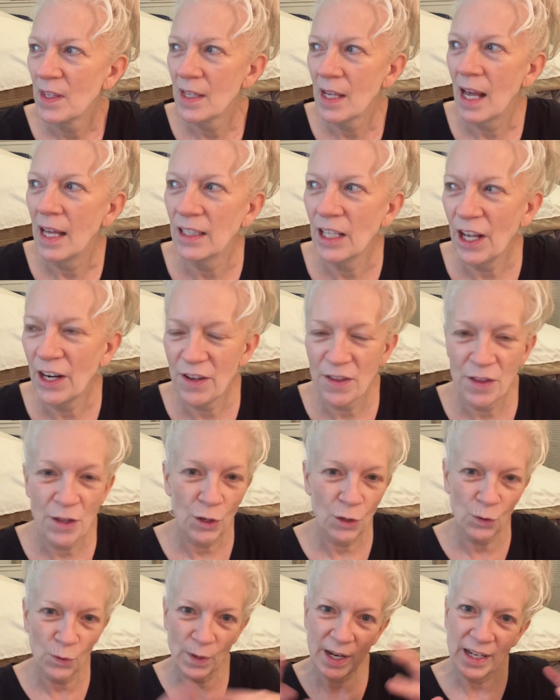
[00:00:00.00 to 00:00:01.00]
a lot of the
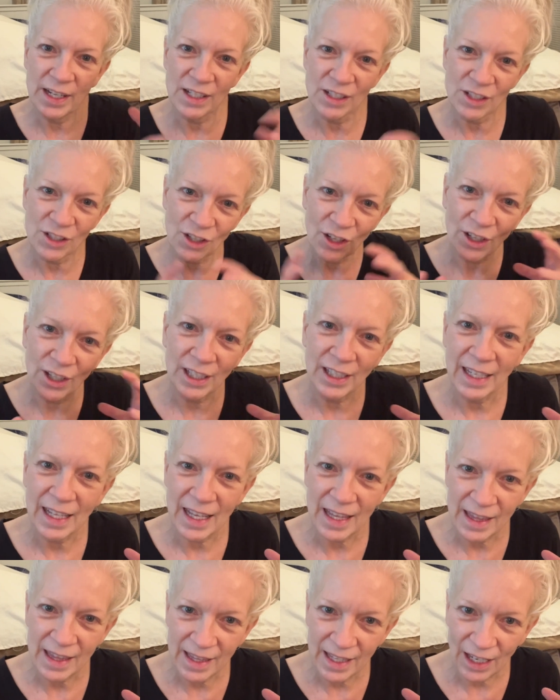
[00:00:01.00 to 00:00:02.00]
green is starting to
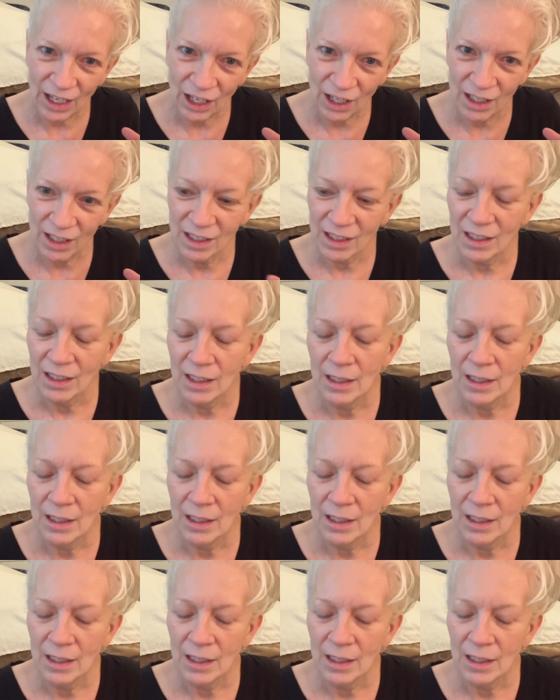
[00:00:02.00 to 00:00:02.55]
get thicker.